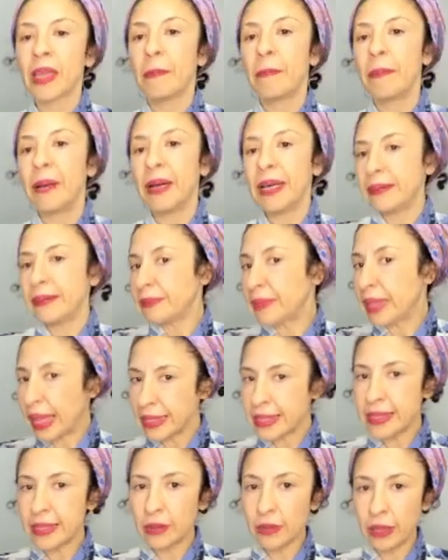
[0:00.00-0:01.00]
But
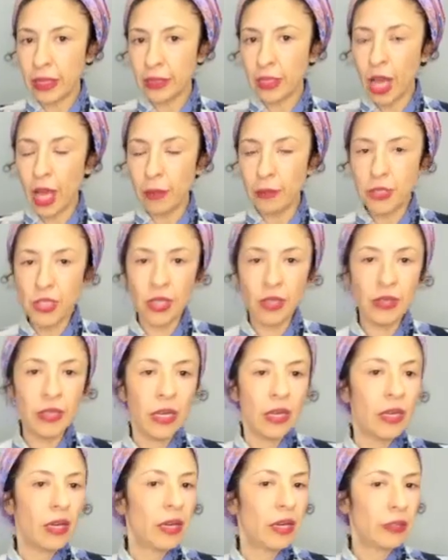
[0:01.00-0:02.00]
that's an option.
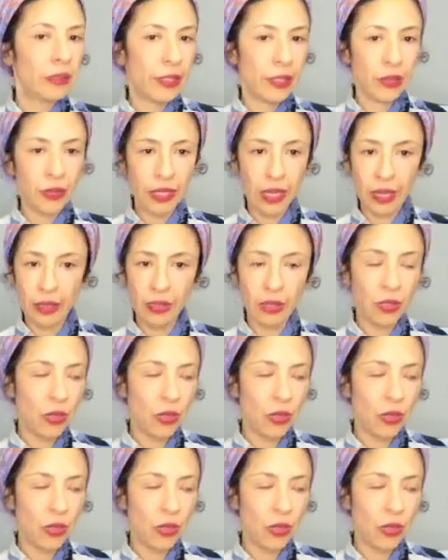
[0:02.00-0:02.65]
You can,